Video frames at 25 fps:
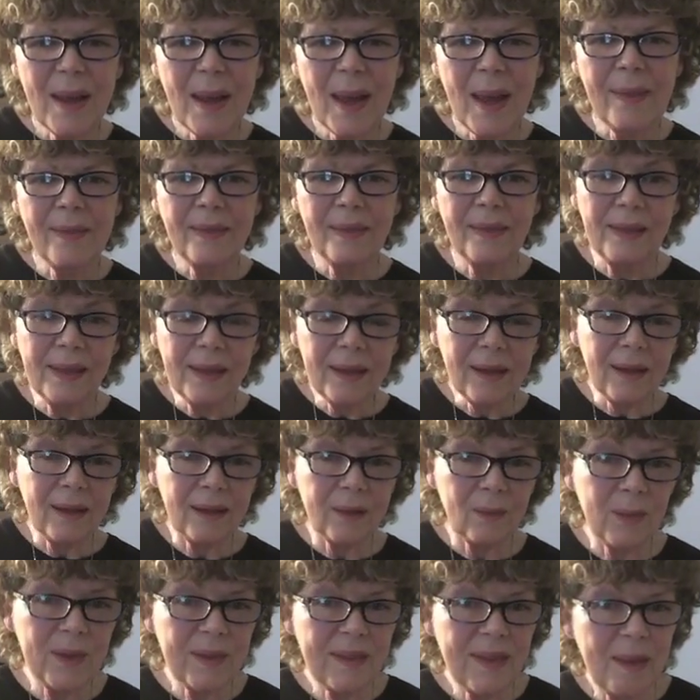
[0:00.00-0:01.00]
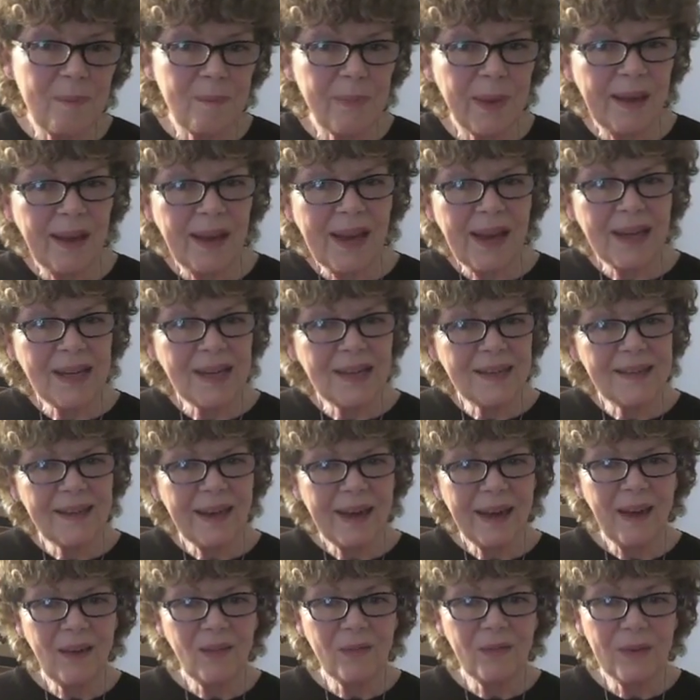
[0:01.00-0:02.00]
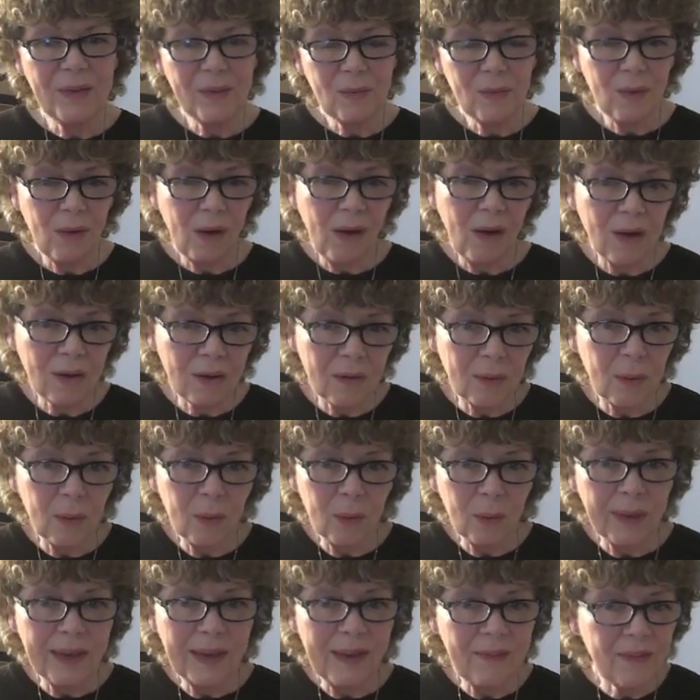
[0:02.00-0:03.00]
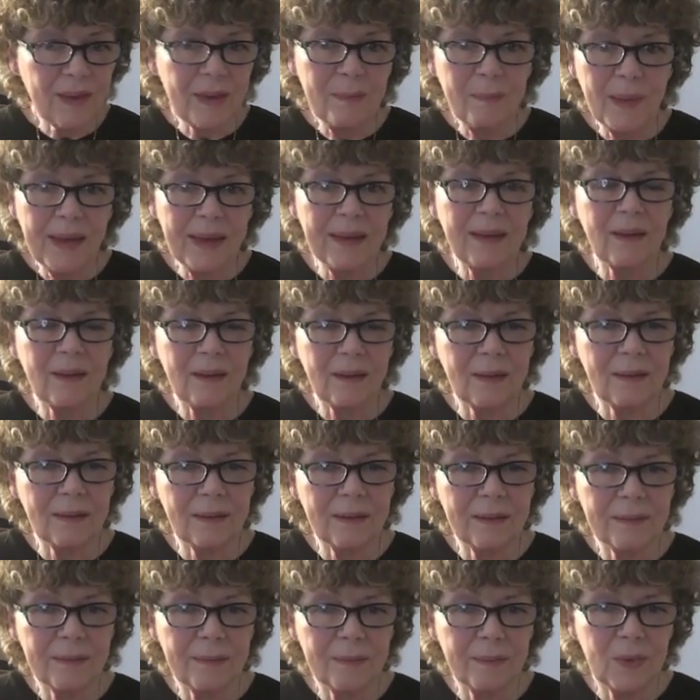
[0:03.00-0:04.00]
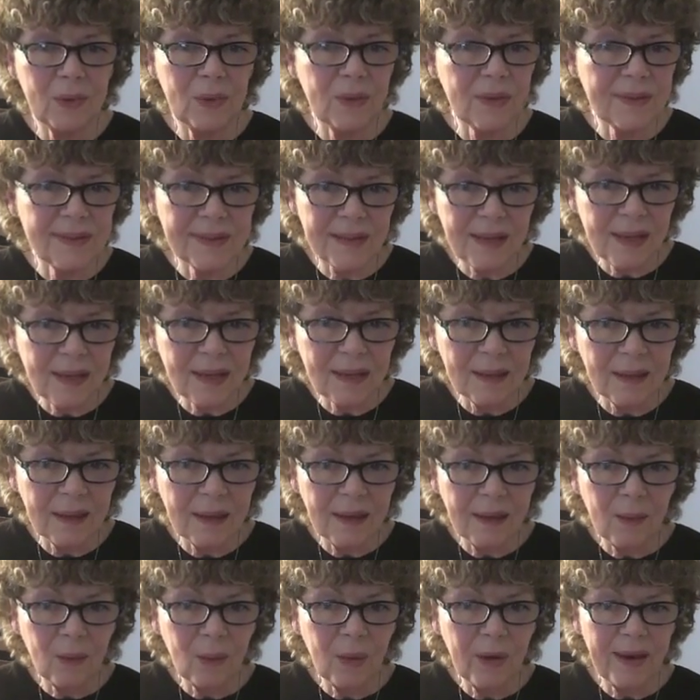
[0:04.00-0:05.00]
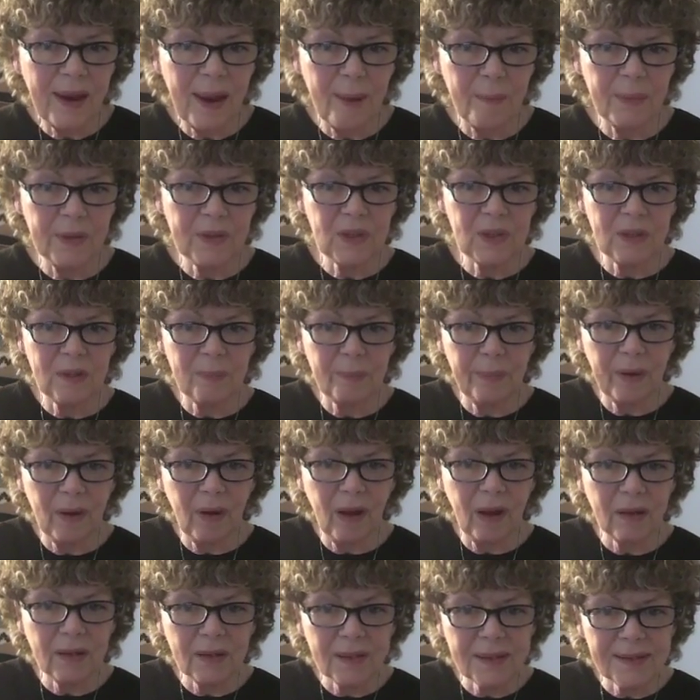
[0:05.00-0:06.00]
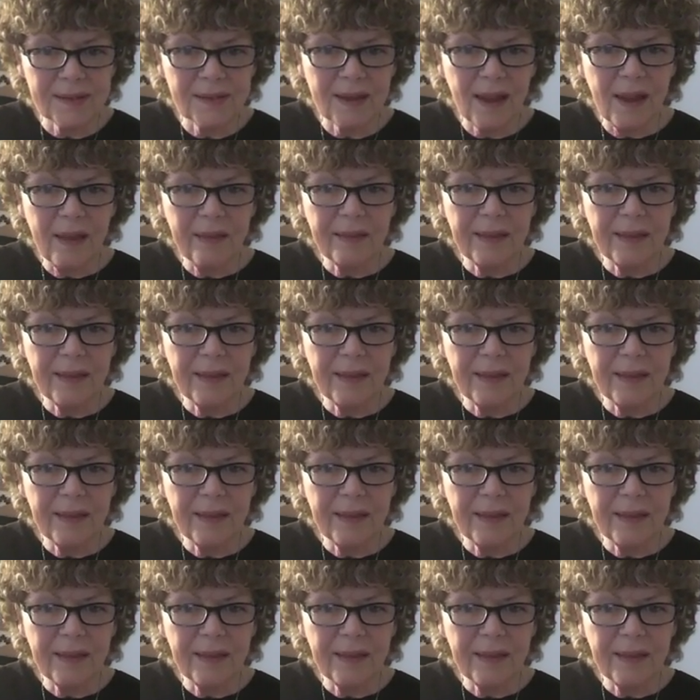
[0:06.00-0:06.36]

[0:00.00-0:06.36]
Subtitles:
And then when they played heavy rock or heavy metal music, what happened to the plants?